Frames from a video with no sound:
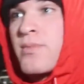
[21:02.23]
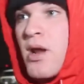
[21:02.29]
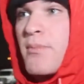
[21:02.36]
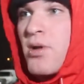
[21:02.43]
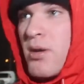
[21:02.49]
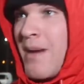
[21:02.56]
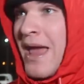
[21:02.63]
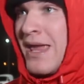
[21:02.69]
room
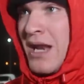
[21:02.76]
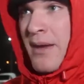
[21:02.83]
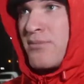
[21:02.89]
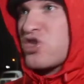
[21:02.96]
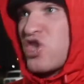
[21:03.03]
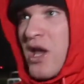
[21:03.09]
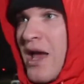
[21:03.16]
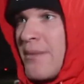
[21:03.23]
number am I in?
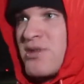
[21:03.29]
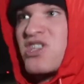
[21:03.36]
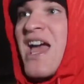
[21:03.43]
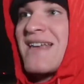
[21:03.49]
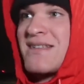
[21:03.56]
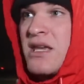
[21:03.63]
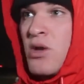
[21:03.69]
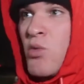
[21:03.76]
I'm just
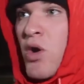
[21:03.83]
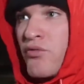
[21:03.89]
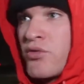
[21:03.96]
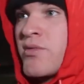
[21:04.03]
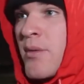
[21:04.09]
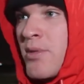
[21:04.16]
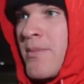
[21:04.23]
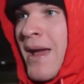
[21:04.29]
asking. What
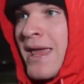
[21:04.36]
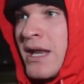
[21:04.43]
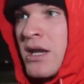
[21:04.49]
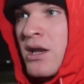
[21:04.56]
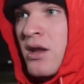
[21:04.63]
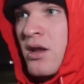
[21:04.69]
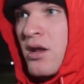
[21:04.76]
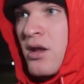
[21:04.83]
room number am I in?
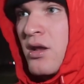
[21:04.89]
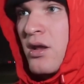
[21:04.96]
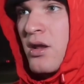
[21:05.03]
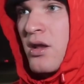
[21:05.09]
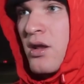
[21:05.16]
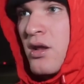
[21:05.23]
I